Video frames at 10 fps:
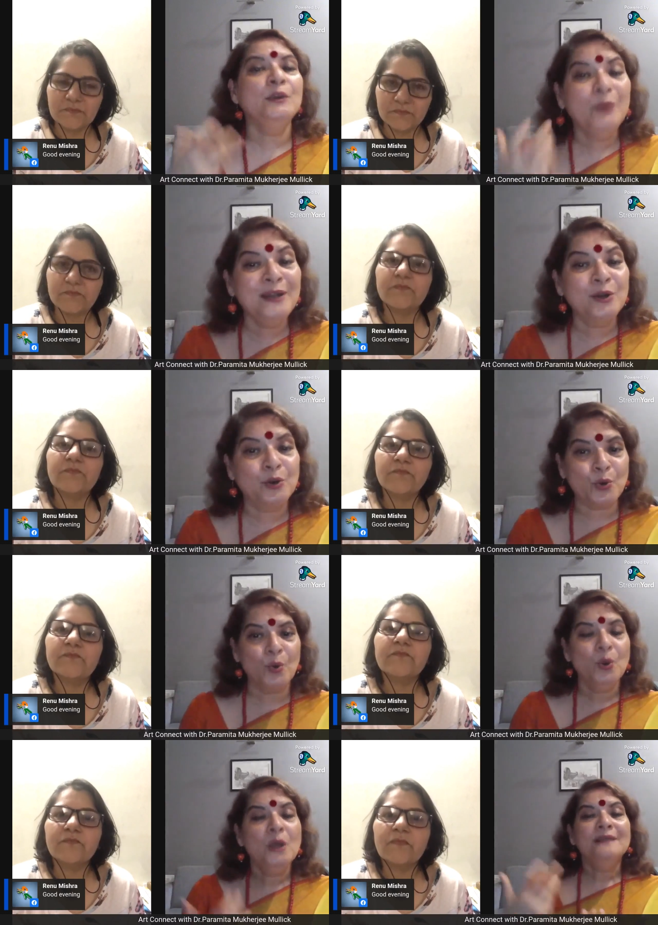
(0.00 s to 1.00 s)
Speaker 1: will
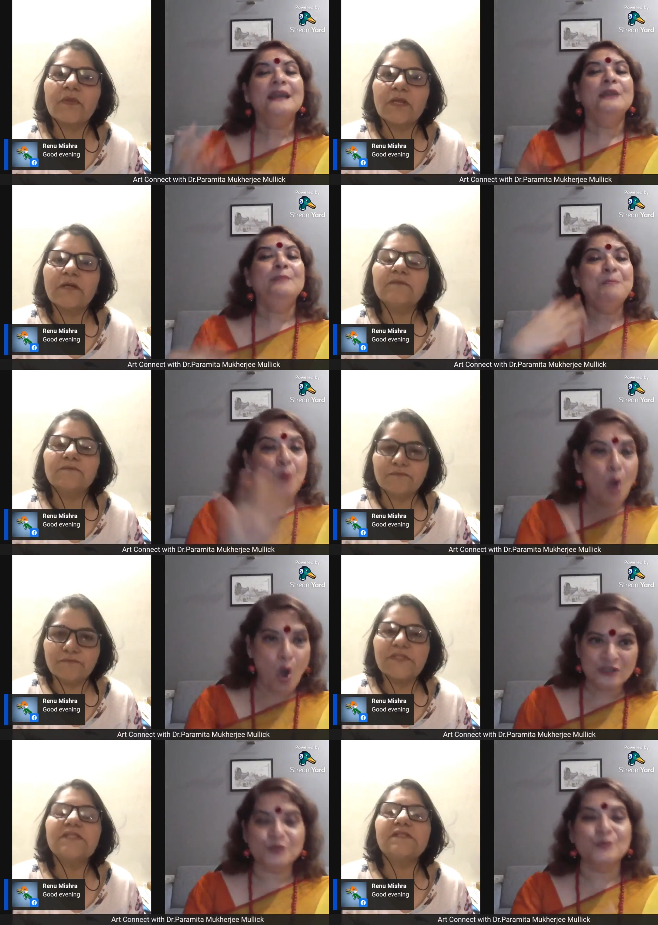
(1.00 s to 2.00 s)
grow. There'll be
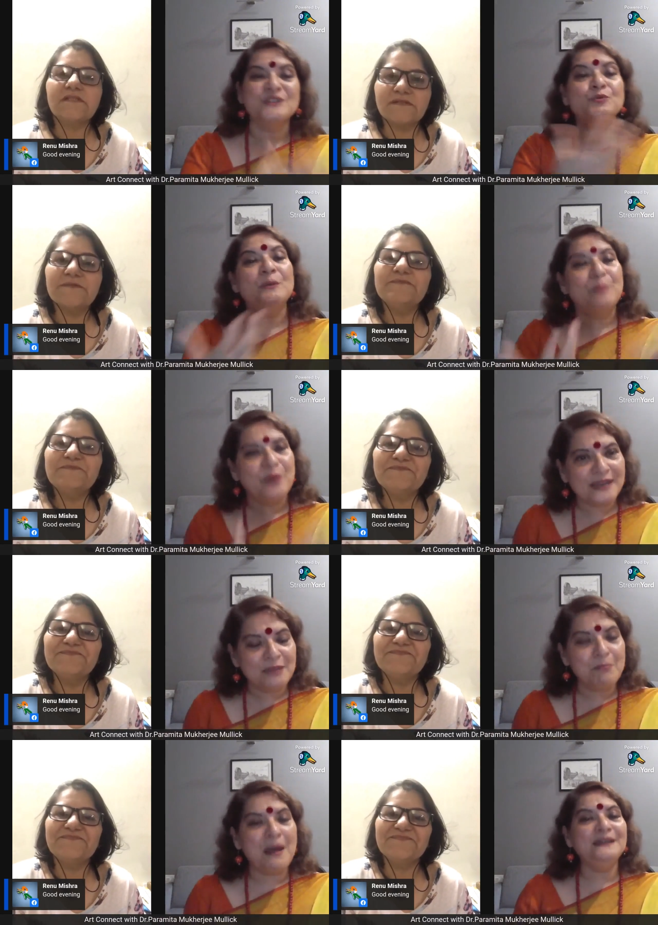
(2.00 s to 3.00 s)
blogs which will bring
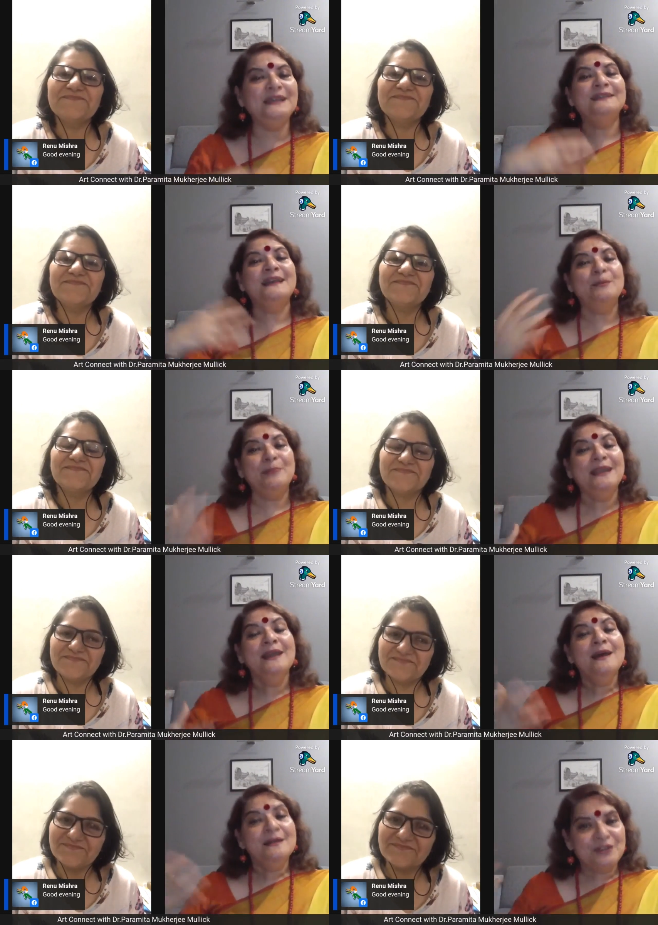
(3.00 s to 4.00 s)
in money. There'll be
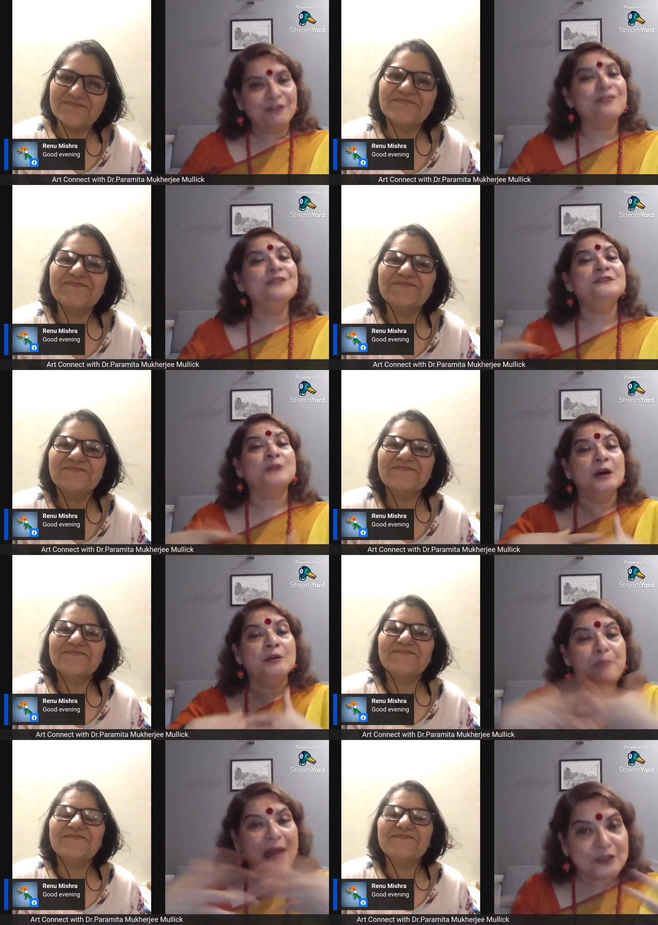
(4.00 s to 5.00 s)
different
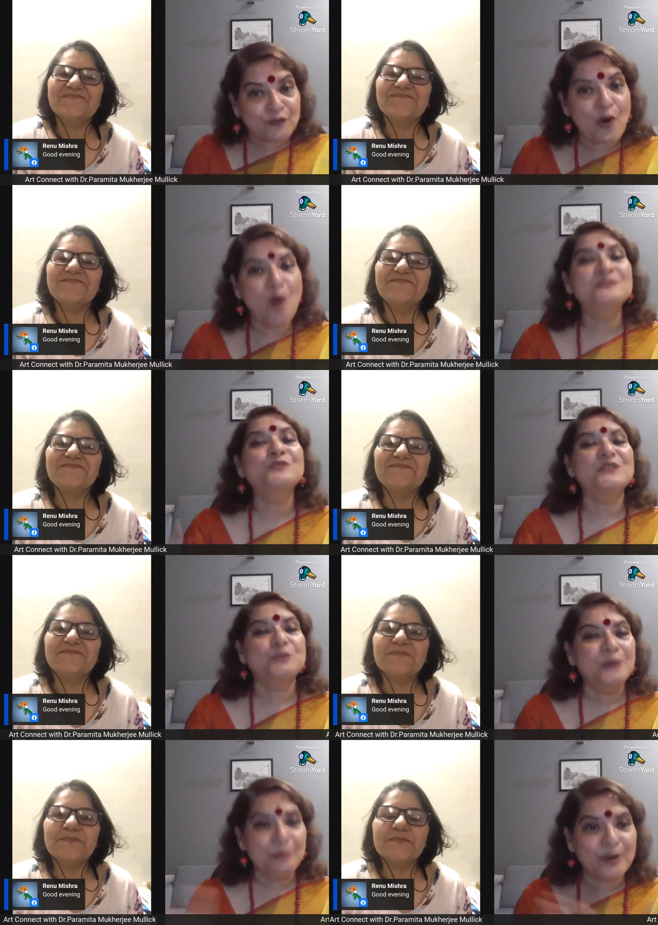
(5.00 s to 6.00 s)
uh, platforms
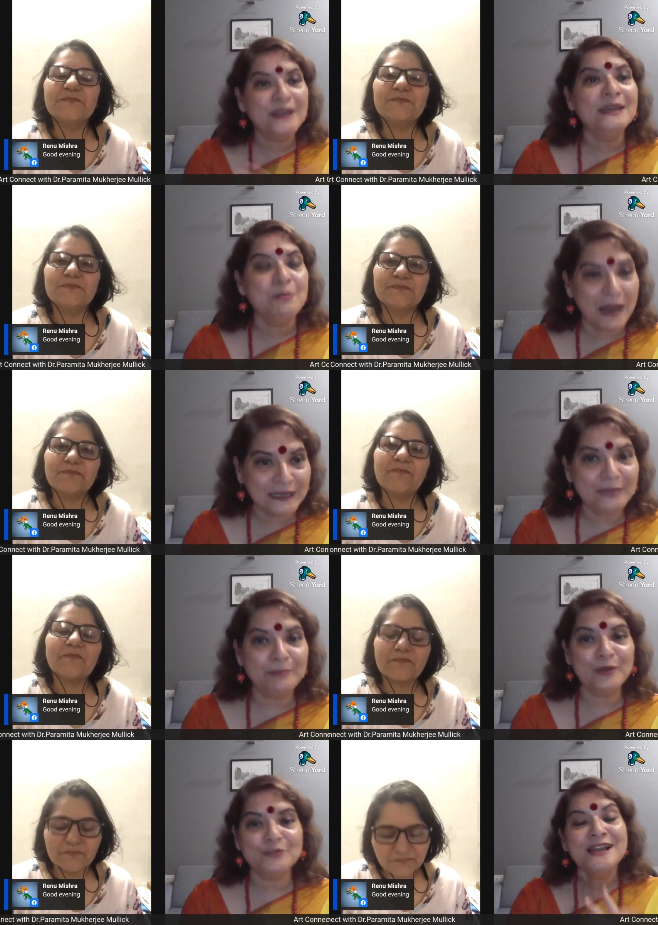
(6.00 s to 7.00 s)
which will bring in money
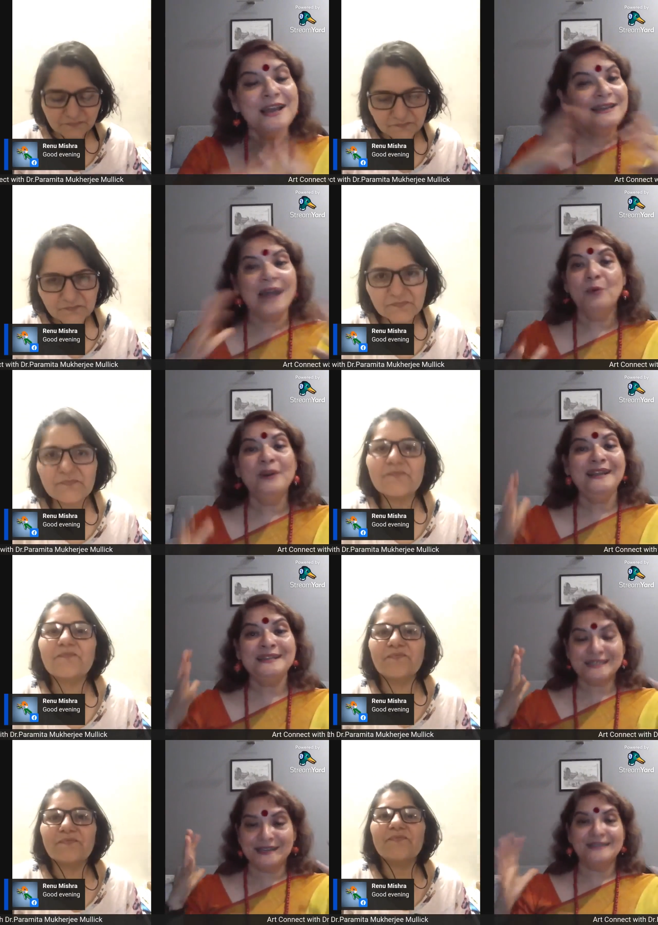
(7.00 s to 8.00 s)
because
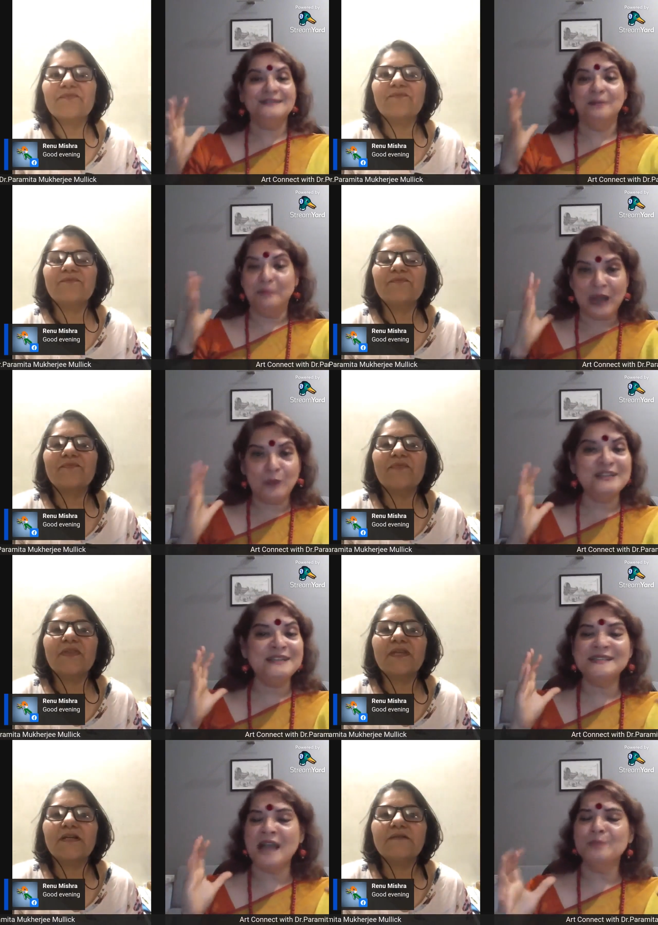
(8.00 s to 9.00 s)
nowadays kid
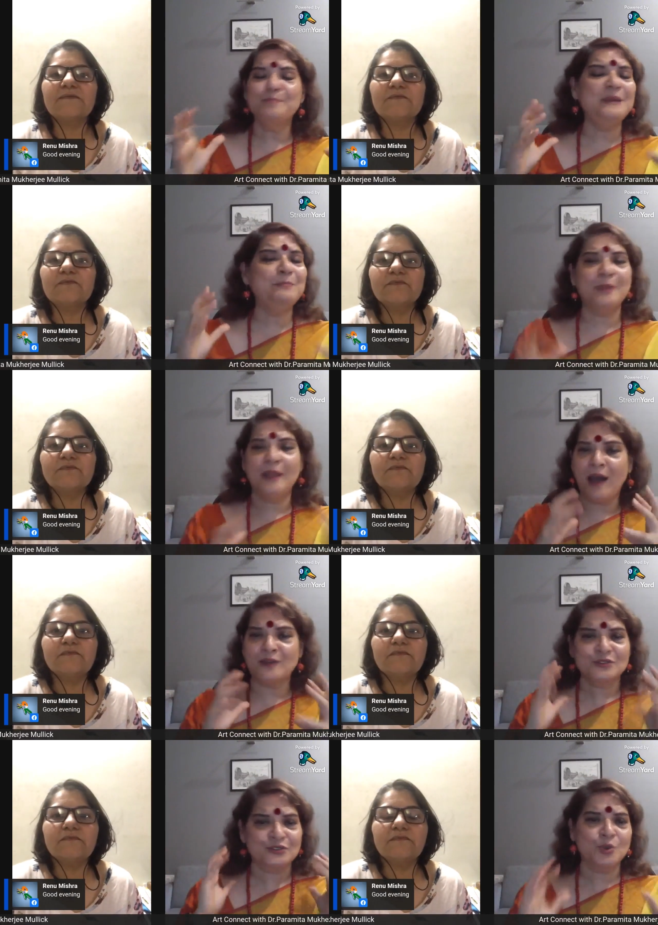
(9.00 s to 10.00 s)
nowadays young people are
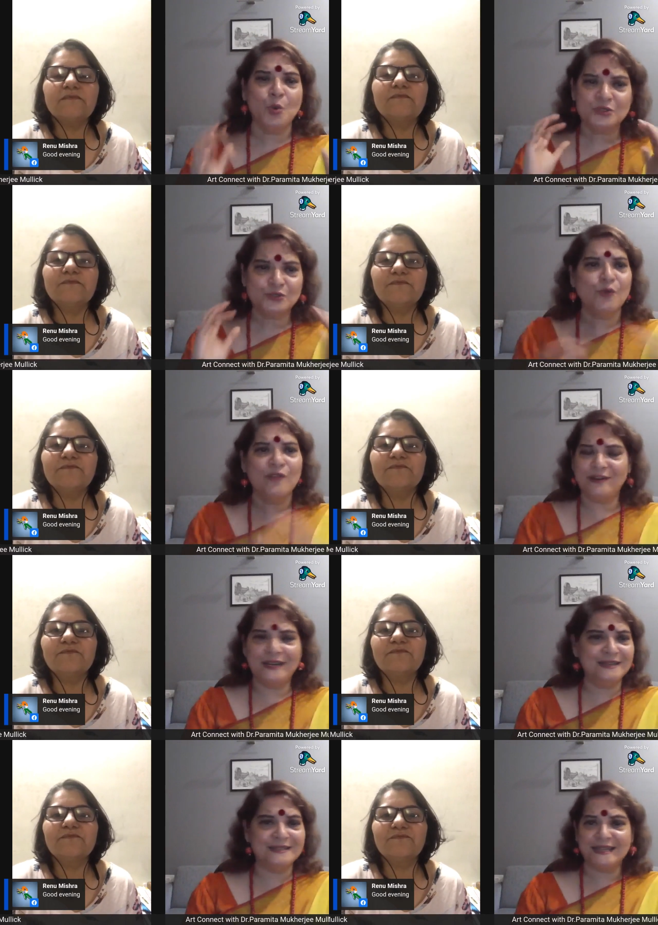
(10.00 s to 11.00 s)
so so very
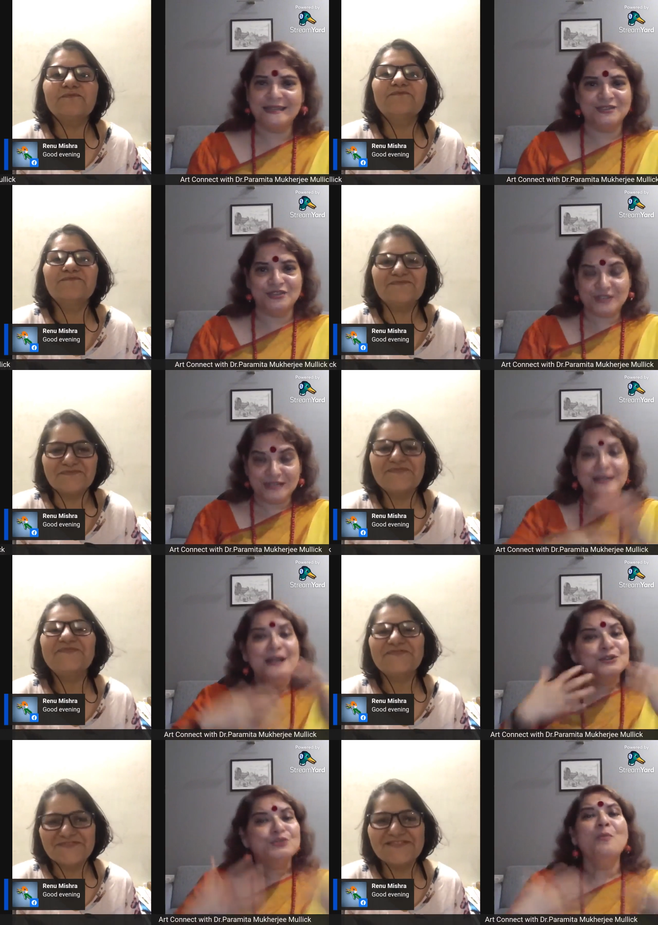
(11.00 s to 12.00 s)
intelligent and
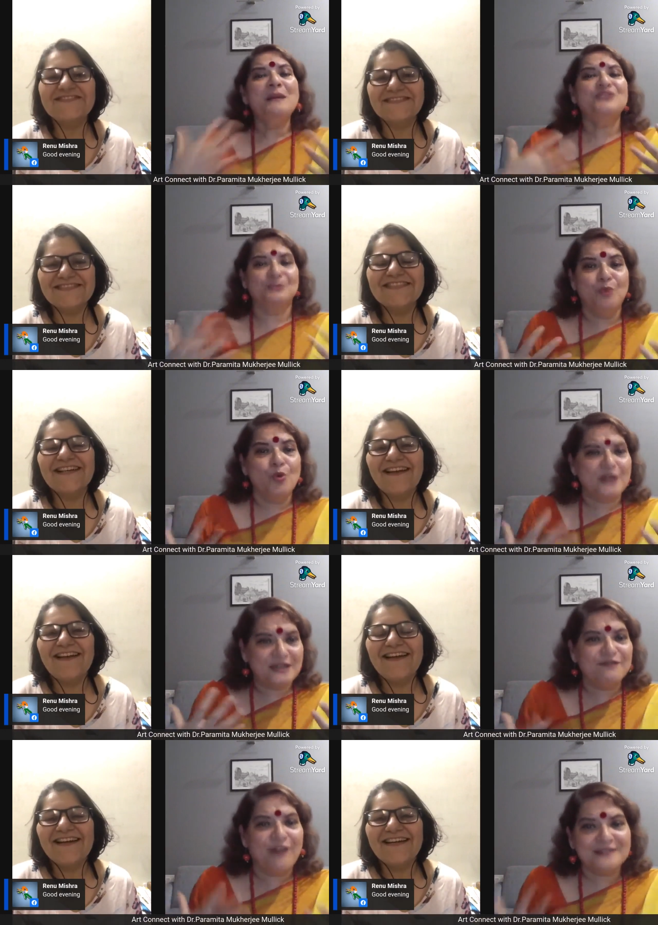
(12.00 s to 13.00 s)
so much more
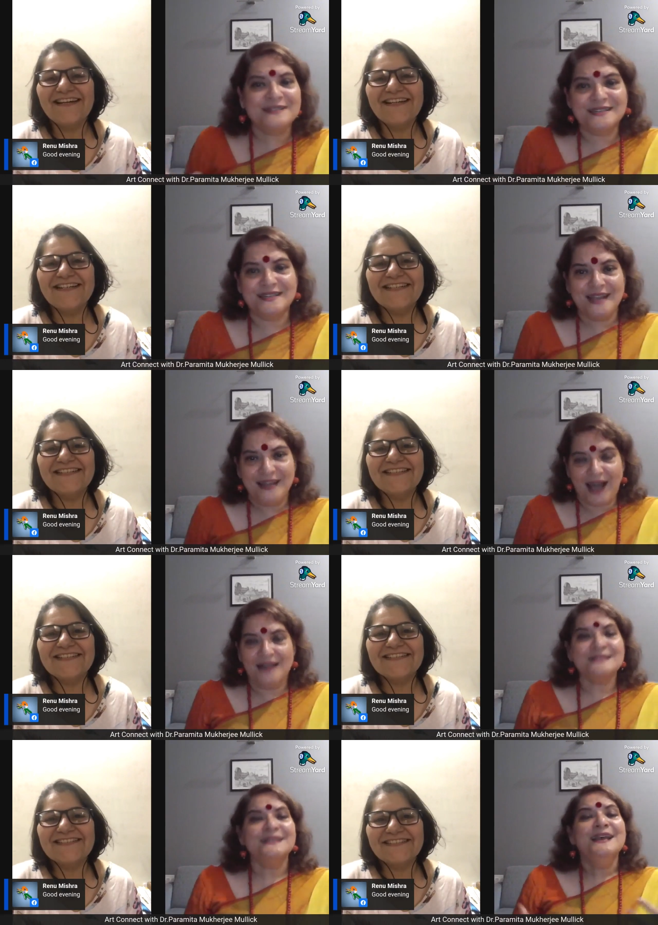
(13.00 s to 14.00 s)
advanced than us.